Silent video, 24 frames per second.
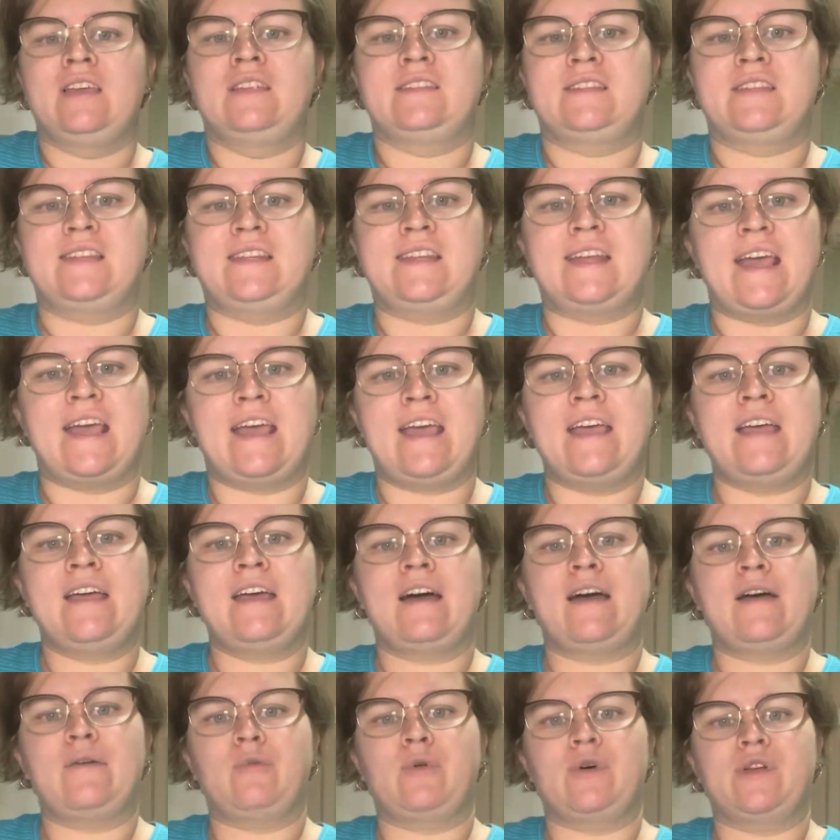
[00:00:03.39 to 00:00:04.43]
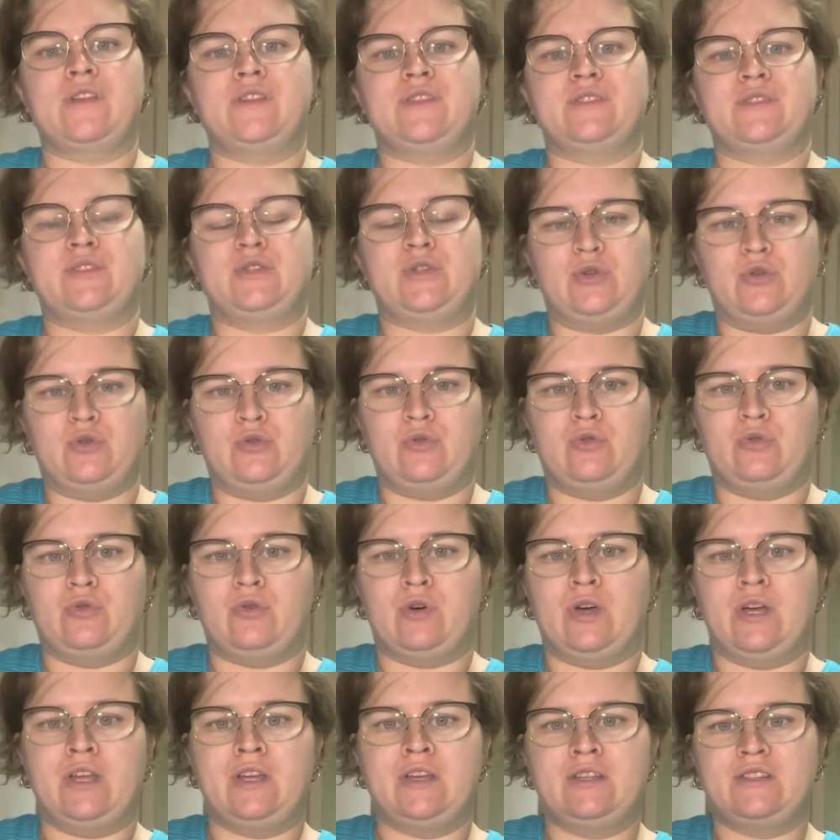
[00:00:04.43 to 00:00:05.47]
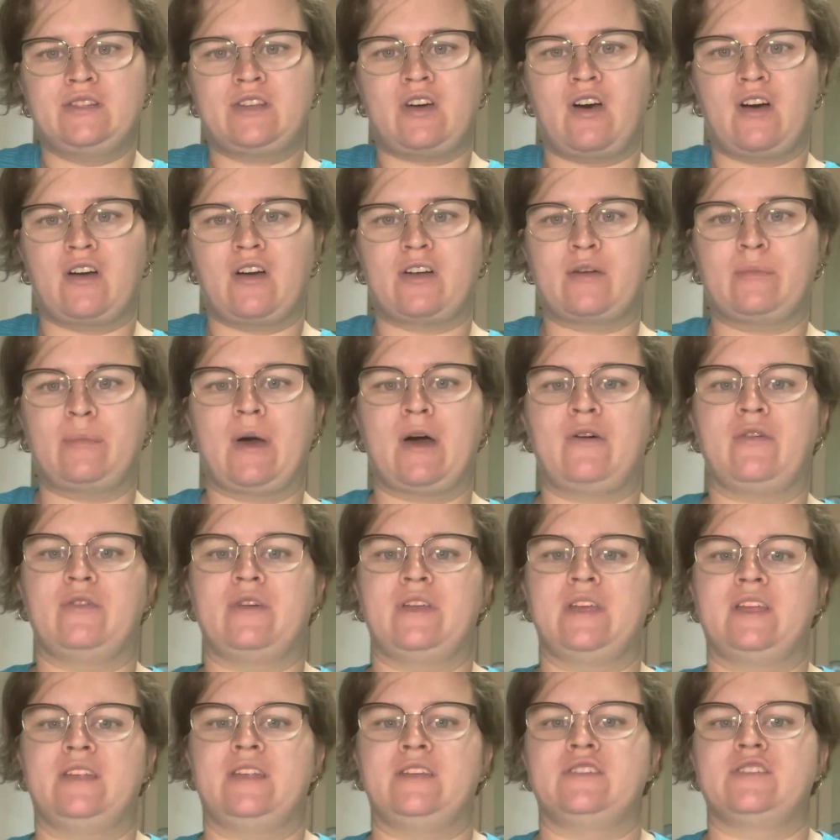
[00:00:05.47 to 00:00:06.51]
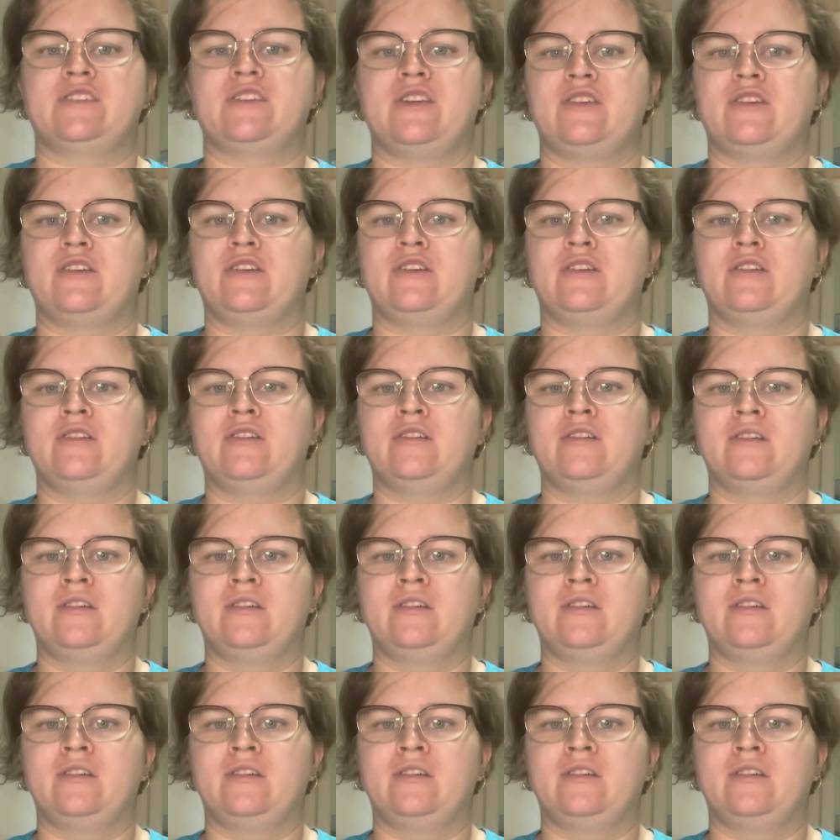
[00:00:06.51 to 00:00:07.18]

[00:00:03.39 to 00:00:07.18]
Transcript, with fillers: Today I want to talk about and share